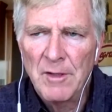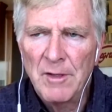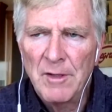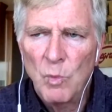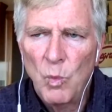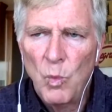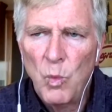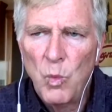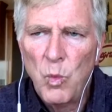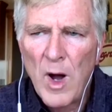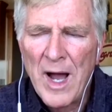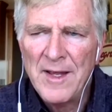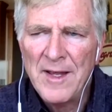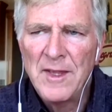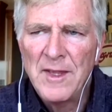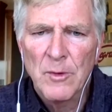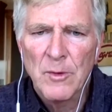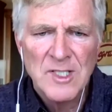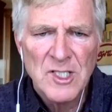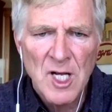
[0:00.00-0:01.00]
why
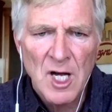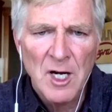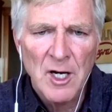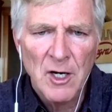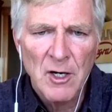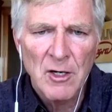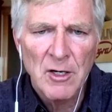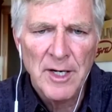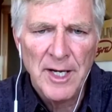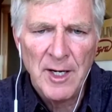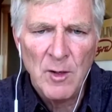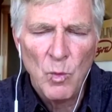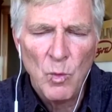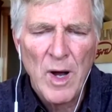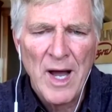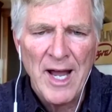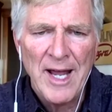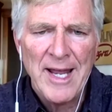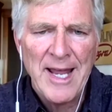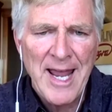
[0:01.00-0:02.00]
there is hunger and
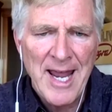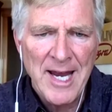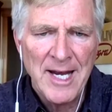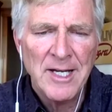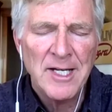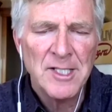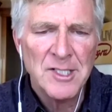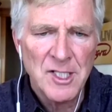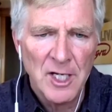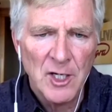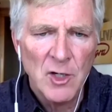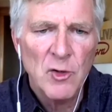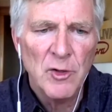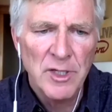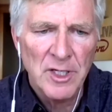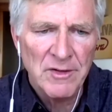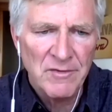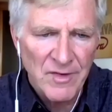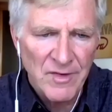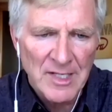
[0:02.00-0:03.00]
why aid is a good
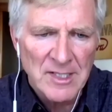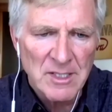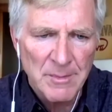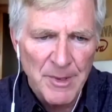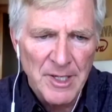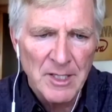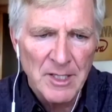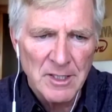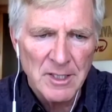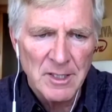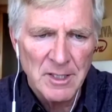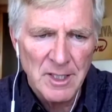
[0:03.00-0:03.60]
investment.